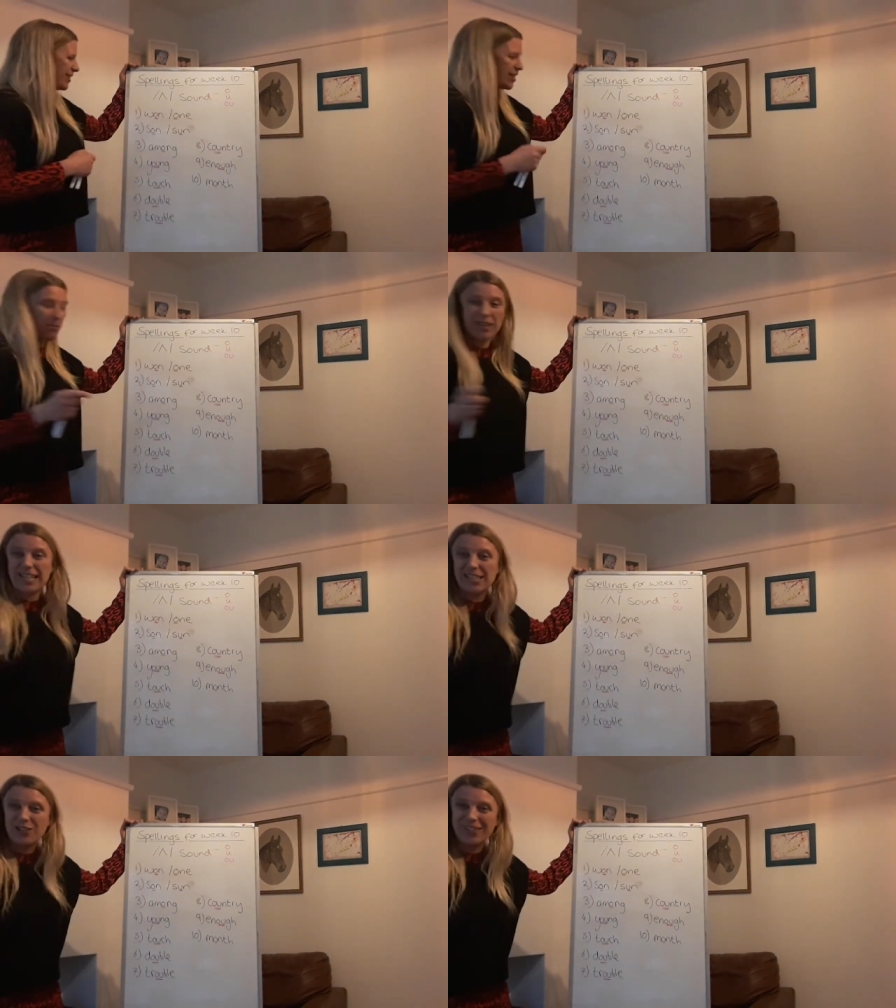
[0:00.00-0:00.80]
some of
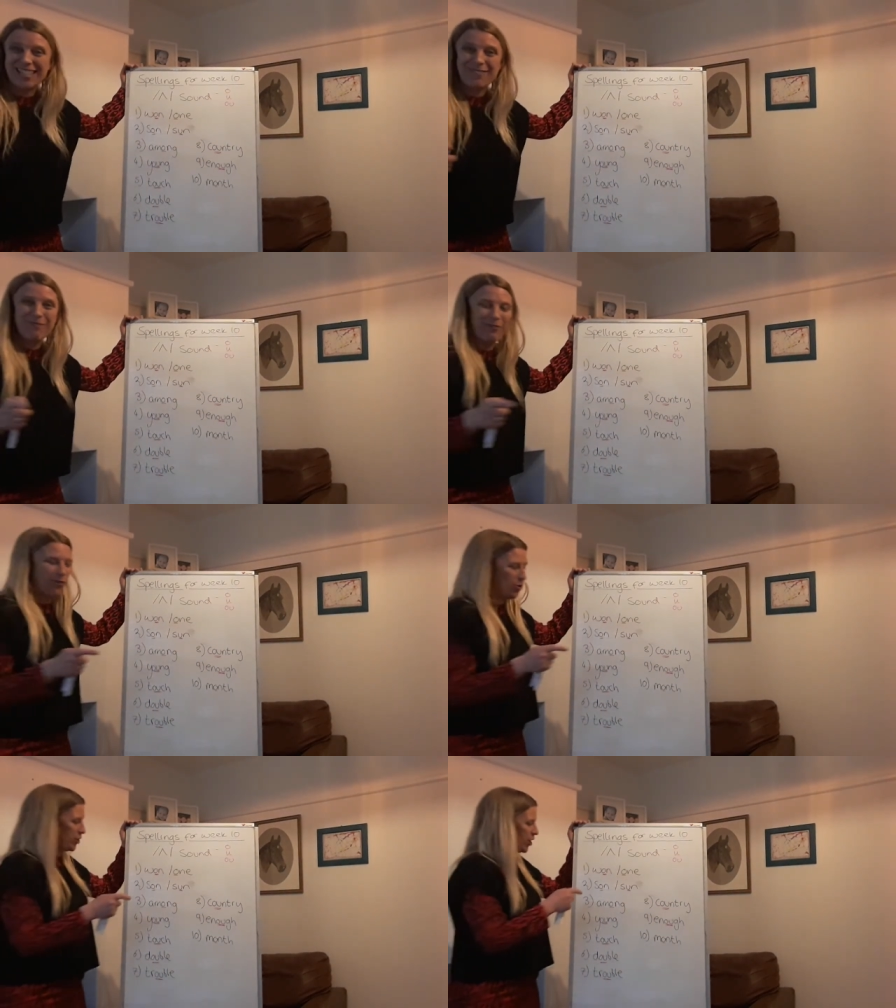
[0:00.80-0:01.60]
these you've seen
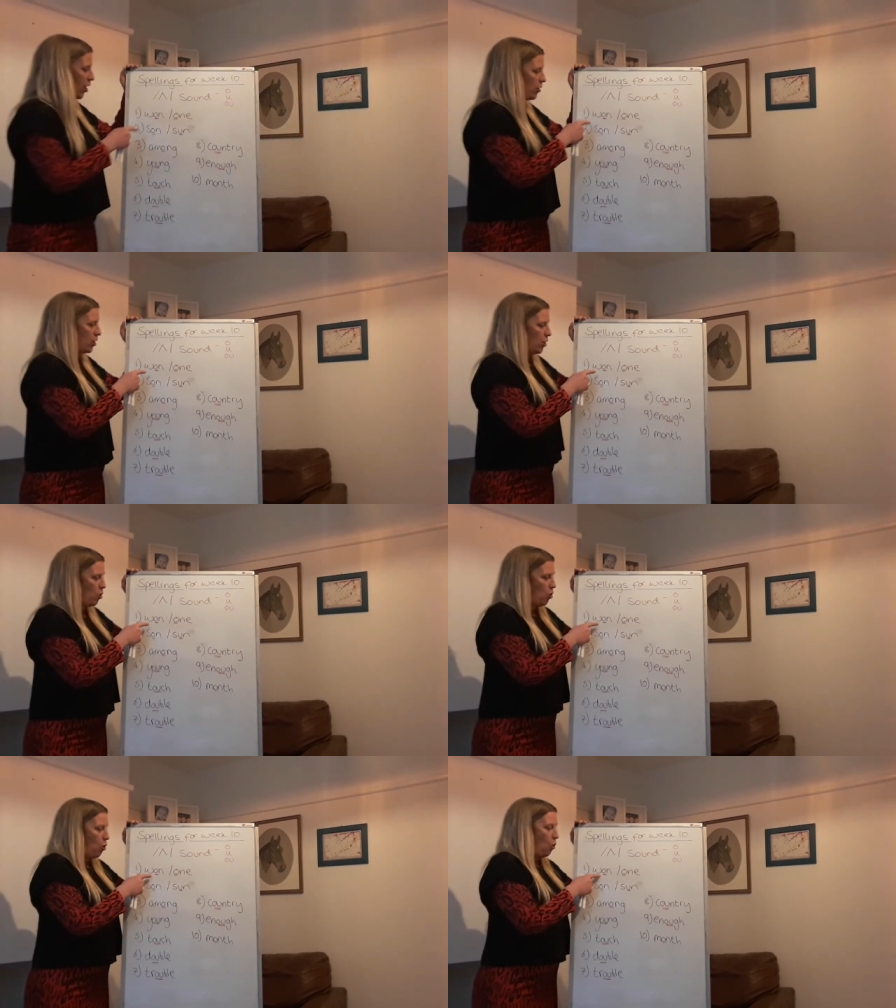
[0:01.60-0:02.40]
before. So
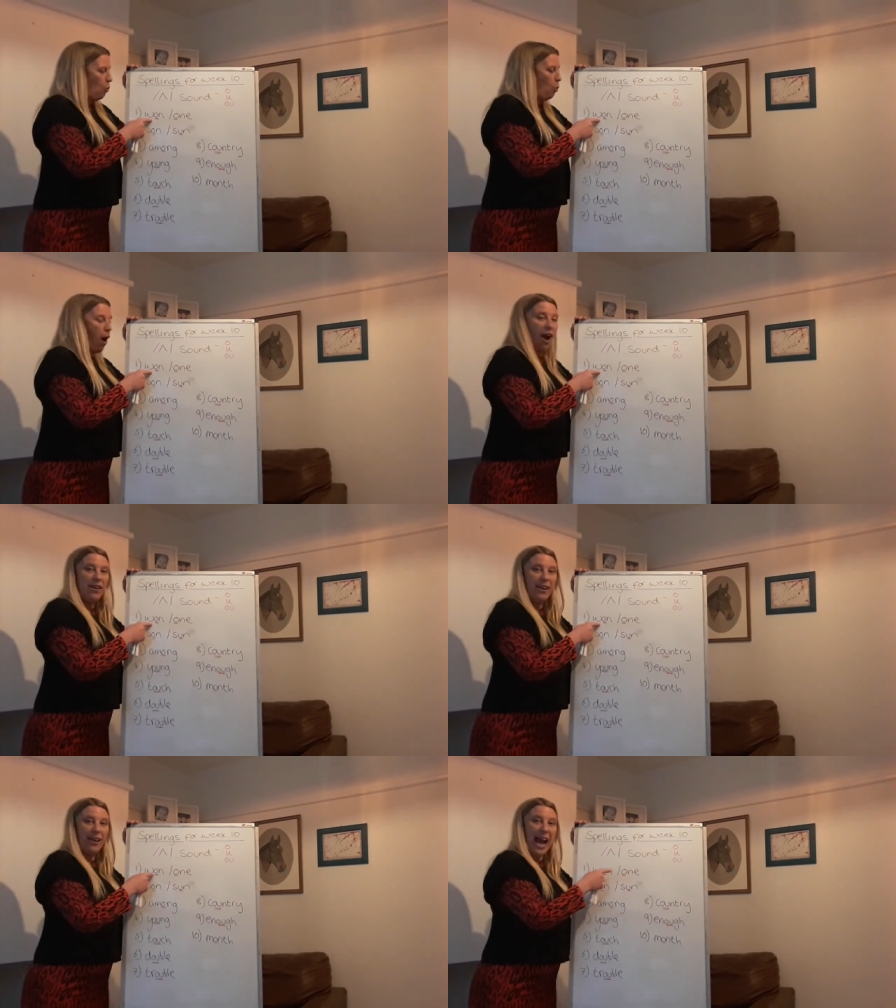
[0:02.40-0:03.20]

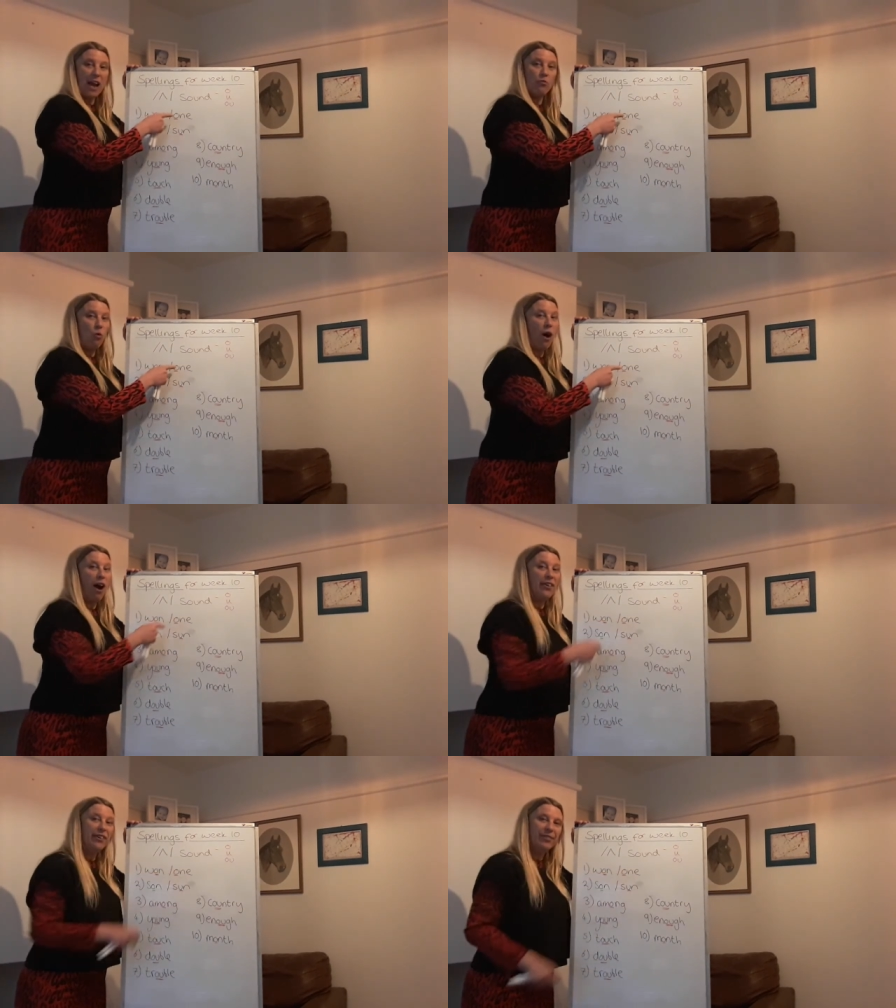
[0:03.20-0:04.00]
one and
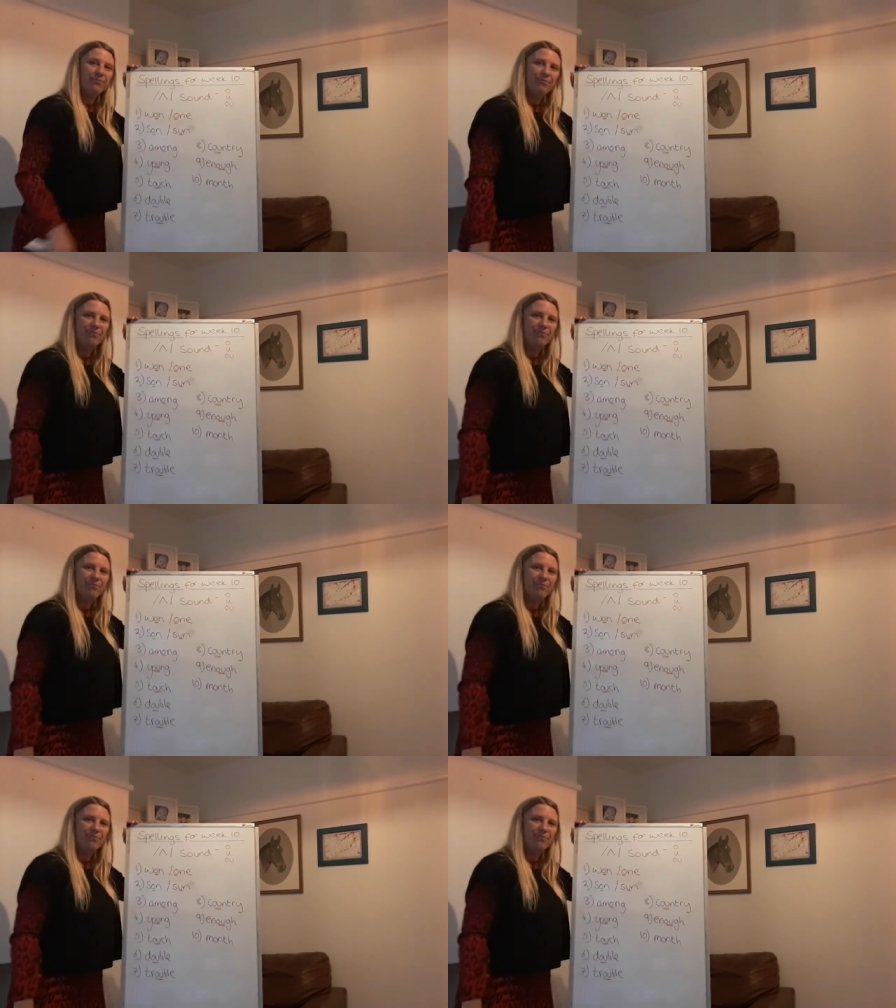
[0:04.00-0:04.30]
one.